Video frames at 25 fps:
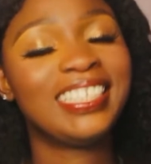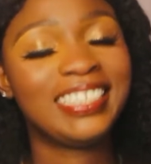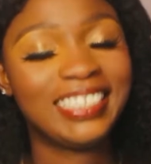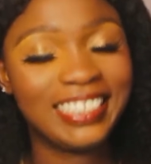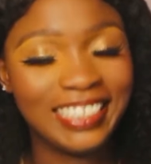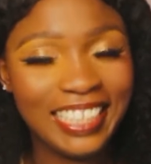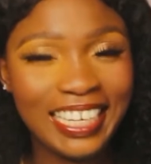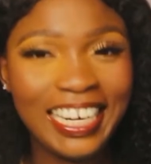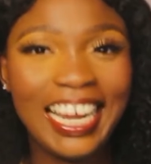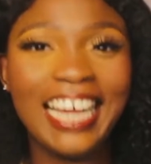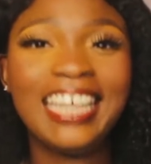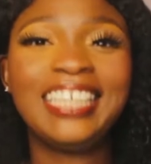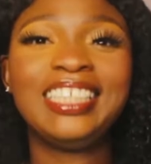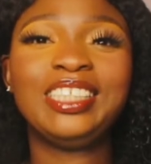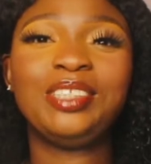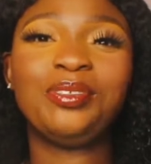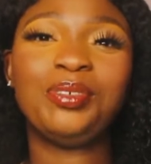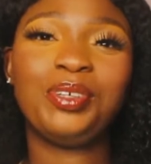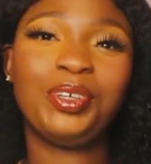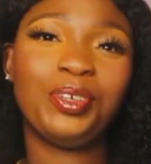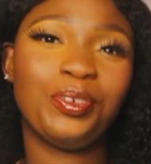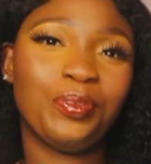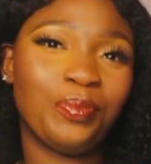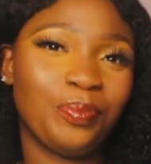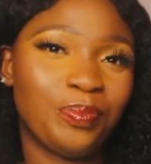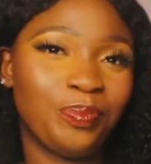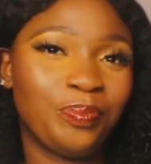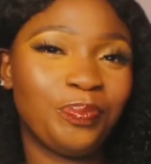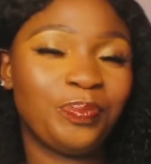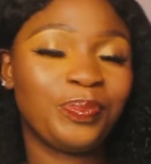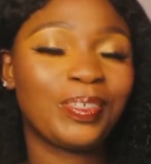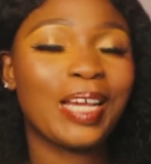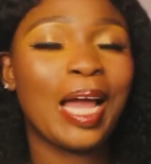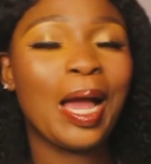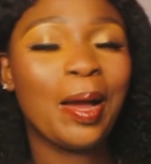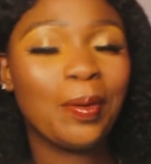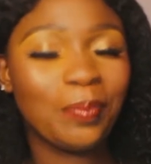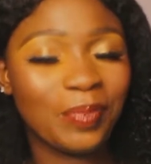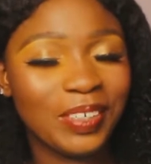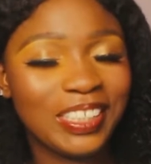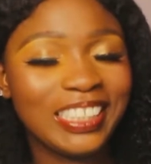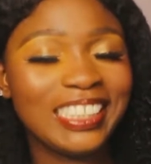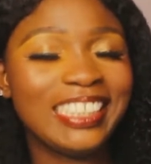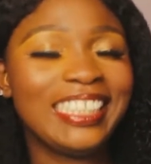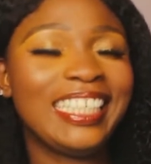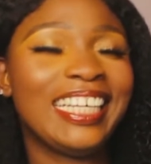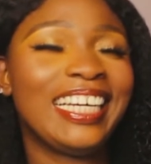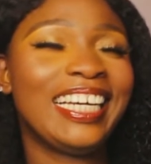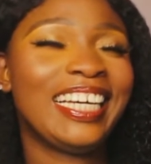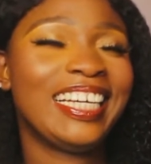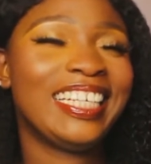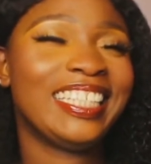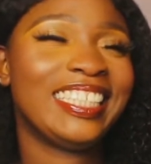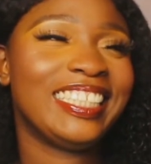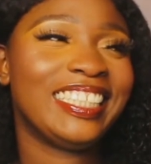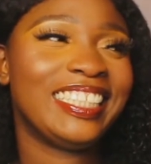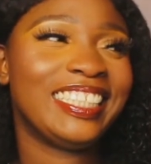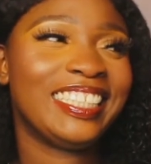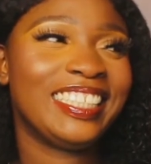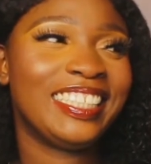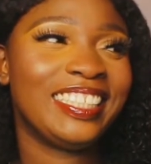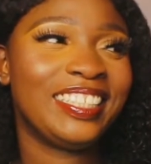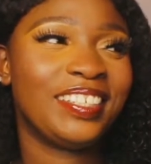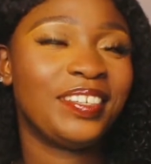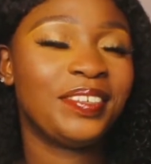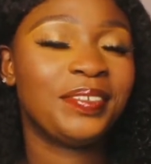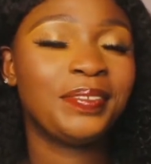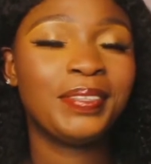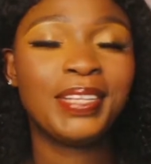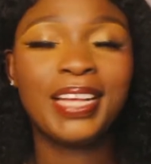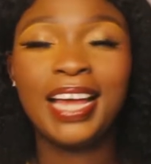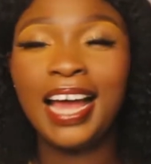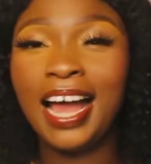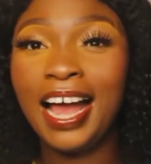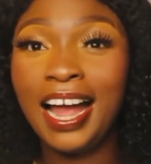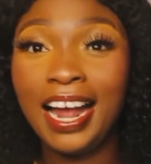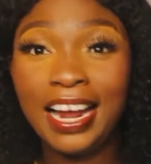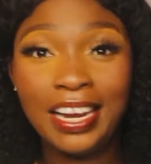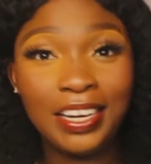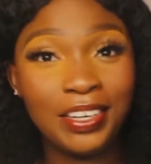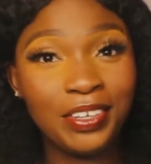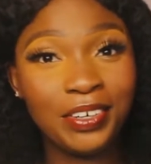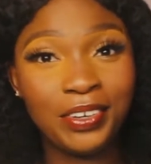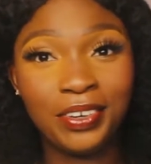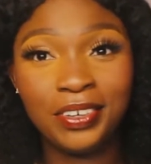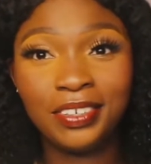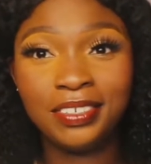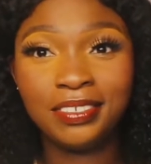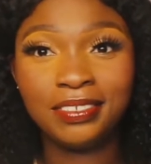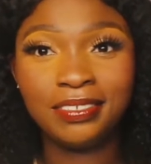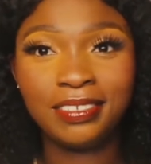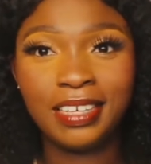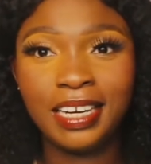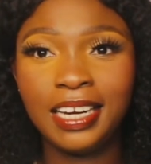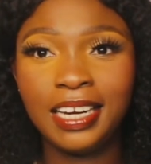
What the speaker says: to like this video. I'm waiting again. Are you done?